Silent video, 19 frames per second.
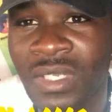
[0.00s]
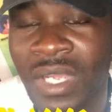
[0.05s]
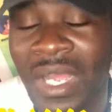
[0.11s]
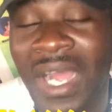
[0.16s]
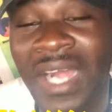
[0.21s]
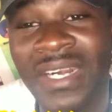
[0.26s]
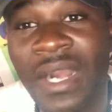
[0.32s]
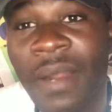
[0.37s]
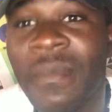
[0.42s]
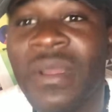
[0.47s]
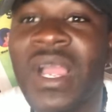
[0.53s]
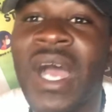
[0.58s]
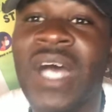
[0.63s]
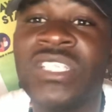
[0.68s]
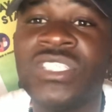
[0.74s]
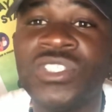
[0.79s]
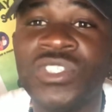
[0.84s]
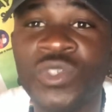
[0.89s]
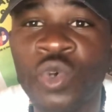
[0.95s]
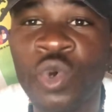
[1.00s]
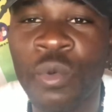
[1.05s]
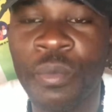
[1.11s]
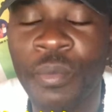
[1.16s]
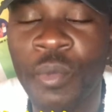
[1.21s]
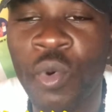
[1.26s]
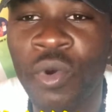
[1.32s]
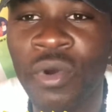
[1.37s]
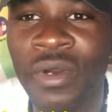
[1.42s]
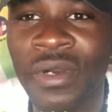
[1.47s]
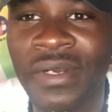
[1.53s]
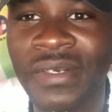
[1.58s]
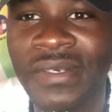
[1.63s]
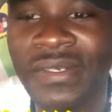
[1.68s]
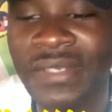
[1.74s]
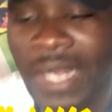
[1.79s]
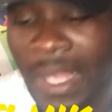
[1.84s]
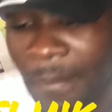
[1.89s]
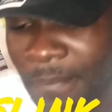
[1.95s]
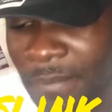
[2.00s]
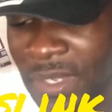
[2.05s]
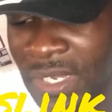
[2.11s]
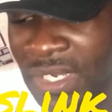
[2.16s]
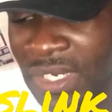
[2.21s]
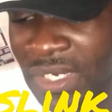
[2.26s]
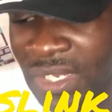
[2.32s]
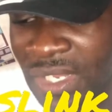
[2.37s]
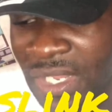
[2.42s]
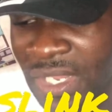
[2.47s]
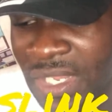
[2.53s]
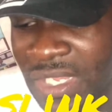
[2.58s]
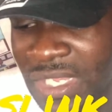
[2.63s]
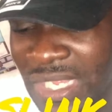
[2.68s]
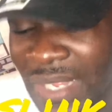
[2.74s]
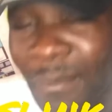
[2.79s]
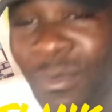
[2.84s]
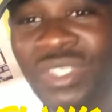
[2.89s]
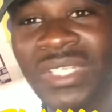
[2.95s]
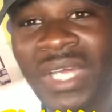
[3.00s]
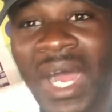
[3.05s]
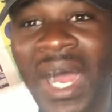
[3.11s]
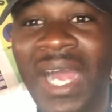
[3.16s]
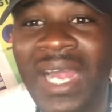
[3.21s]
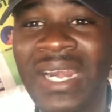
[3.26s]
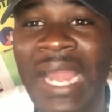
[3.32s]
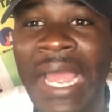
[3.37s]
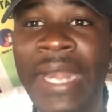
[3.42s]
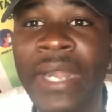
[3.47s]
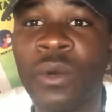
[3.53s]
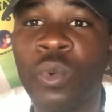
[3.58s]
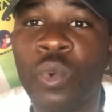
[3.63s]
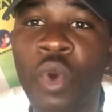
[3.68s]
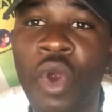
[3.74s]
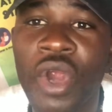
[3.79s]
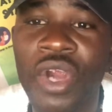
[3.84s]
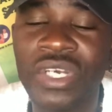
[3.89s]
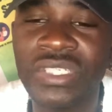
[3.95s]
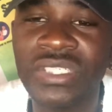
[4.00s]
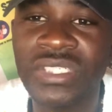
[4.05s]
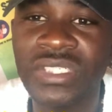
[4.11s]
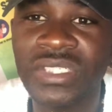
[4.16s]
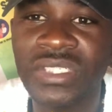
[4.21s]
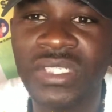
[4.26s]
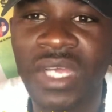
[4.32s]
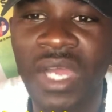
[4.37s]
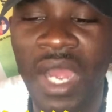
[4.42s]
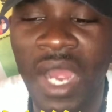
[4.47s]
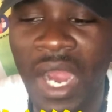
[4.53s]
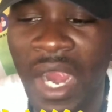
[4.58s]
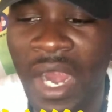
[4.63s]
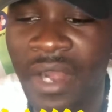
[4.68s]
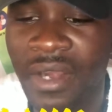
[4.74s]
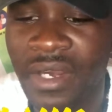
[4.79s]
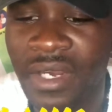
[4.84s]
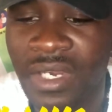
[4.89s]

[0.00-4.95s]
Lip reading: And not because you poor, that means you must act like the worst or